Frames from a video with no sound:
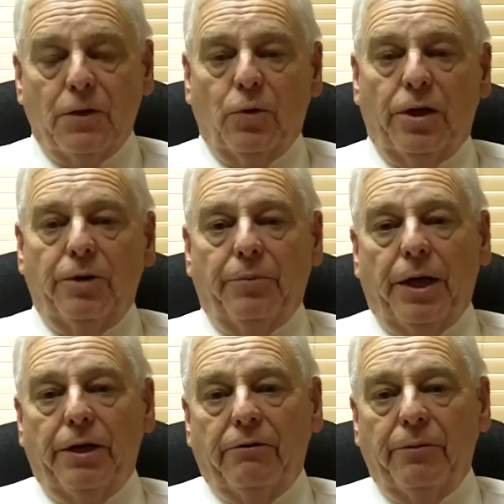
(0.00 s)
while the
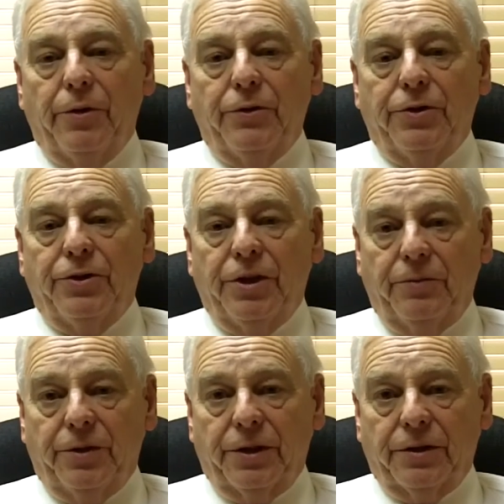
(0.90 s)
buyer removes the
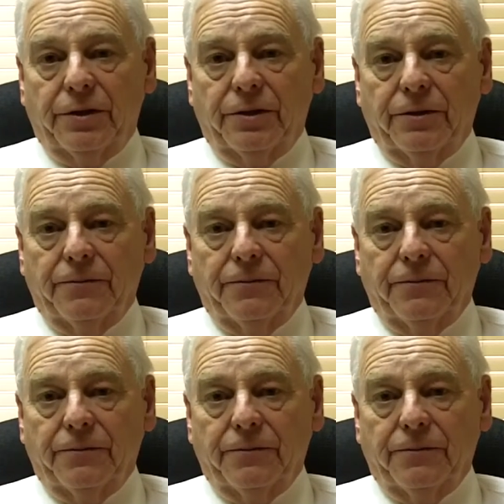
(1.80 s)
subjects.